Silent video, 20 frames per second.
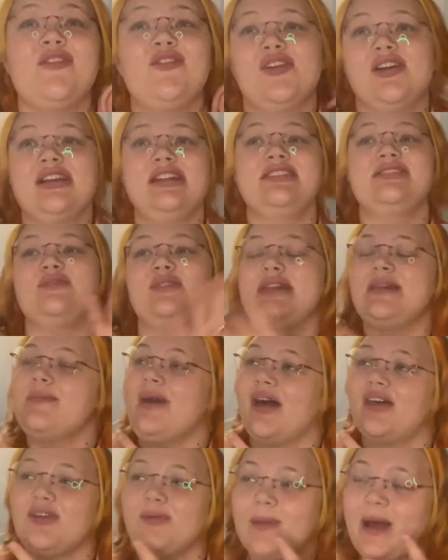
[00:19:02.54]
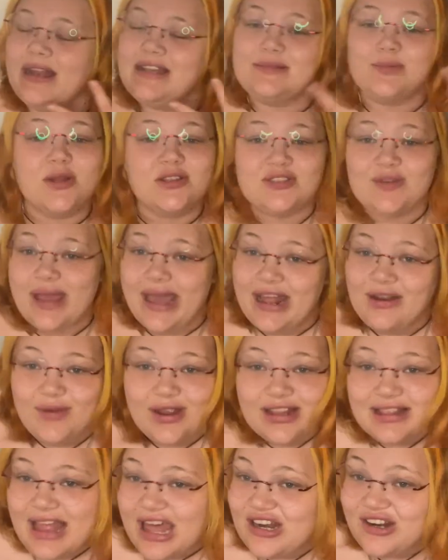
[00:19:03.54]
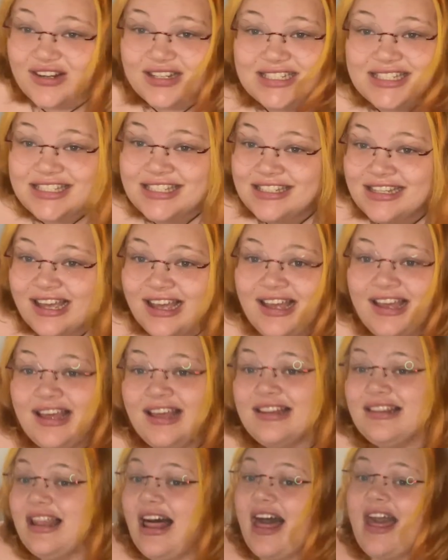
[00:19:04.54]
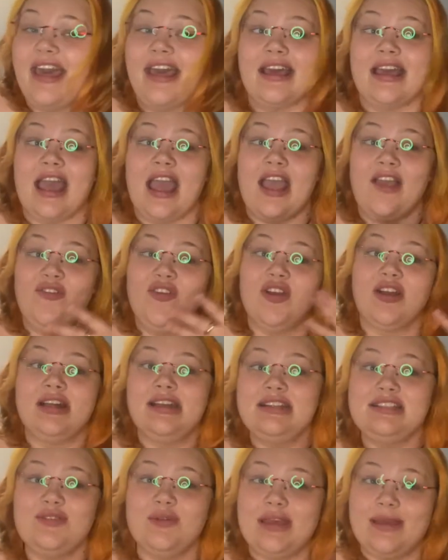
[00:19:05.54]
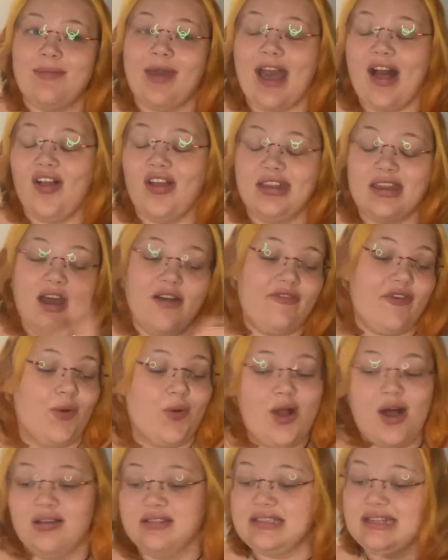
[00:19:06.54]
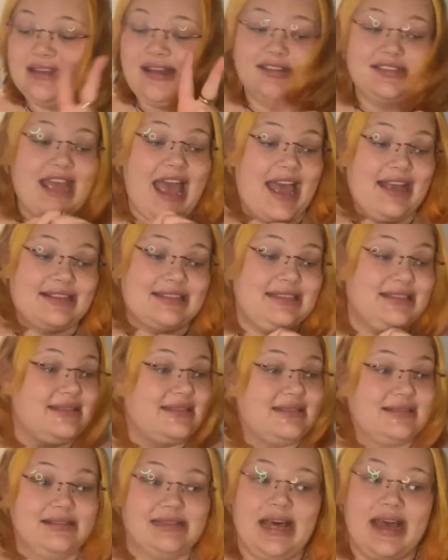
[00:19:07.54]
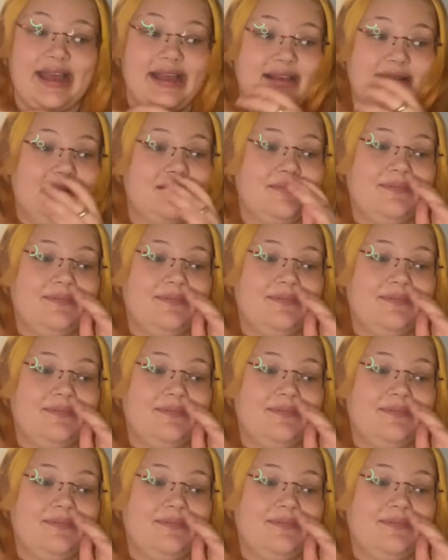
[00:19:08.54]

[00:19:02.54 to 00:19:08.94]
you're gonna do email, you might as well do handwritten letters. Like, if you're gonna do email and not phone calls and not texts, like,